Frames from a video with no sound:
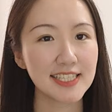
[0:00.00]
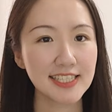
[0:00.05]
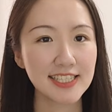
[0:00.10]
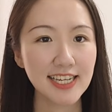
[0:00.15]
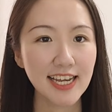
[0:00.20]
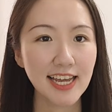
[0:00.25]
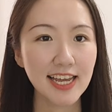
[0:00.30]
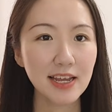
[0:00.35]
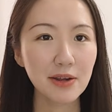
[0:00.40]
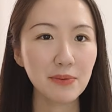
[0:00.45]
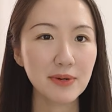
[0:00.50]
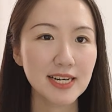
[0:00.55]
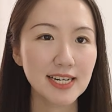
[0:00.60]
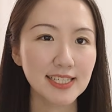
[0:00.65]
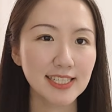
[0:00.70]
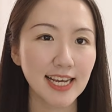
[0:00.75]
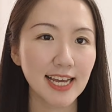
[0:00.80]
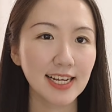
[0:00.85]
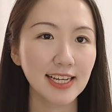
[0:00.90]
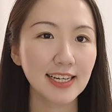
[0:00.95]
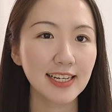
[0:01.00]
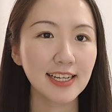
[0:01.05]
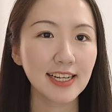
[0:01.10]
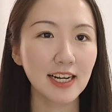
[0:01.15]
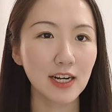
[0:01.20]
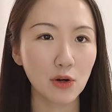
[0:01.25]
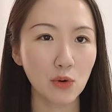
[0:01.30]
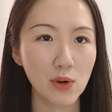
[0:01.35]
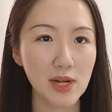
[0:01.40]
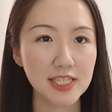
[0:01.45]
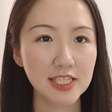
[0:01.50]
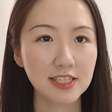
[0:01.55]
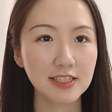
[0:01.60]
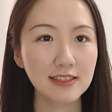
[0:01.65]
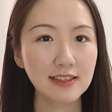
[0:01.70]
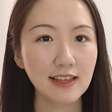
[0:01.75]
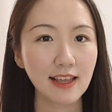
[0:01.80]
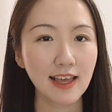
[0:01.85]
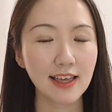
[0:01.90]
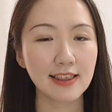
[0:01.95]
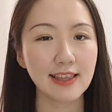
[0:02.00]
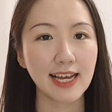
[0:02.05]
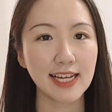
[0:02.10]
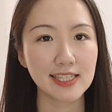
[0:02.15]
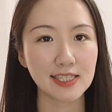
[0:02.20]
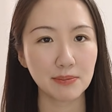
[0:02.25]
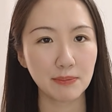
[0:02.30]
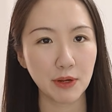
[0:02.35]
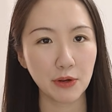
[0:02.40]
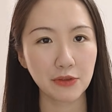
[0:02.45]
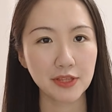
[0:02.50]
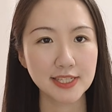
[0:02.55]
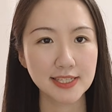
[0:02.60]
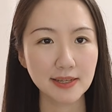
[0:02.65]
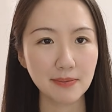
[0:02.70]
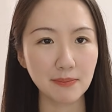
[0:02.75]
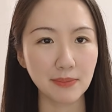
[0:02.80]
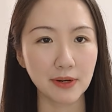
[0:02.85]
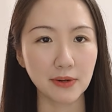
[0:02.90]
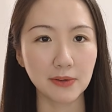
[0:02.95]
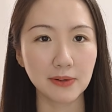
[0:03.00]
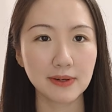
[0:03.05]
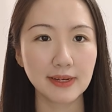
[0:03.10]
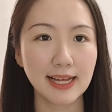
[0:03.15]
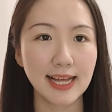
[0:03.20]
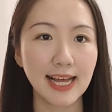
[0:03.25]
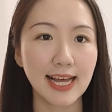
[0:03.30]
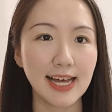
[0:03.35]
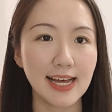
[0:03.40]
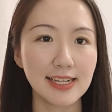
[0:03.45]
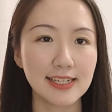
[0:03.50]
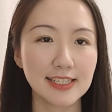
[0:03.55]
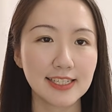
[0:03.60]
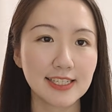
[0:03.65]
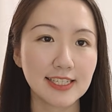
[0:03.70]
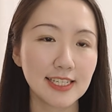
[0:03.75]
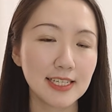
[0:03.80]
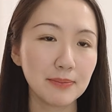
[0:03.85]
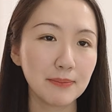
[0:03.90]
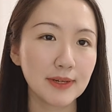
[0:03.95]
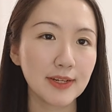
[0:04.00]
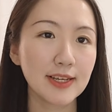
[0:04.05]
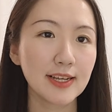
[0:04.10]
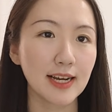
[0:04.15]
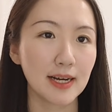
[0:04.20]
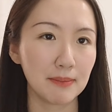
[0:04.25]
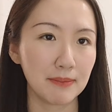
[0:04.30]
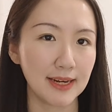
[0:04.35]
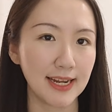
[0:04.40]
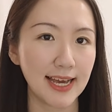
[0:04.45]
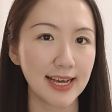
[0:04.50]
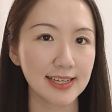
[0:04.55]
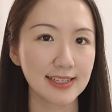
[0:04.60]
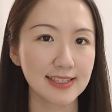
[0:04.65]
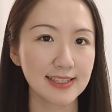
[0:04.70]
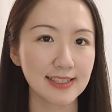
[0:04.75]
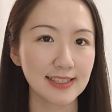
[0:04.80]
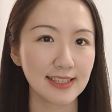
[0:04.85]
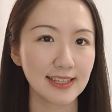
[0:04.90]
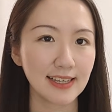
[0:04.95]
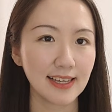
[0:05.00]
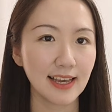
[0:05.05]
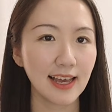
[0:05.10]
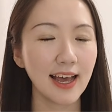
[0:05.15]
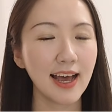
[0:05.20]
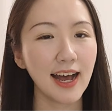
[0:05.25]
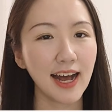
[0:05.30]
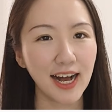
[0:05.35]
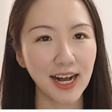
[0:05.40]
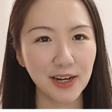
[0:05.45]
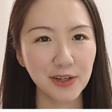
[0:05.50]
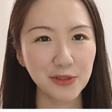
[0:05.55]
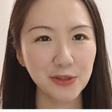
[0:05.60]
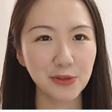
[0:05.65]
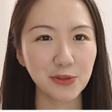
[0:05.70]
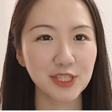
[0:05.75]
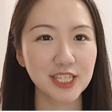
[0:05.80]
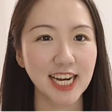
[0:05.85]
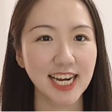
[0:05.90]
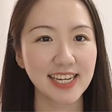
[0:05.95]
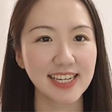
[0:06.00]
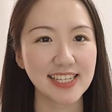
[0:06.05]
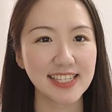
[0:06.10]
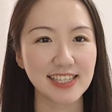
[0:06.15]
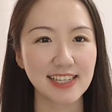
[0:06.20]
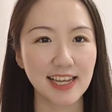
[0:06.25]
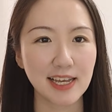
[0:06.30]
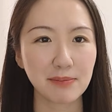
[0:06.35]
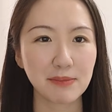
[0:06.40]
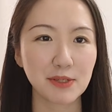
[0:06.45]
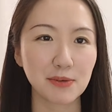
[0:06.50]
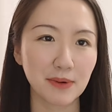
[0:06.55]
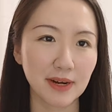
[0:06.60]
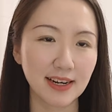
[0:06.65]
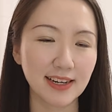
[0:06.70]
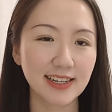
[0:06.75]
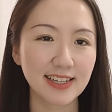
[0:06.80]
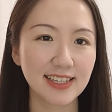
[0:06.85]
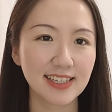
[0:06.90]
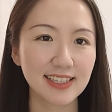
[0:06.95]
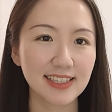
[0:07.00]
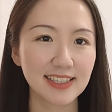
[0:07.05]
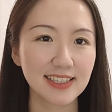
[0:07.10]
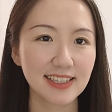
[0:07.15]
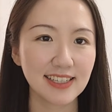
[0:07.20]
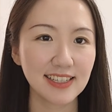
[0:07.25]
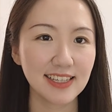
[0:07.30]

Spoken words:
Today we're tackling a question that's both simple and deeply complex. How do Chinese names work?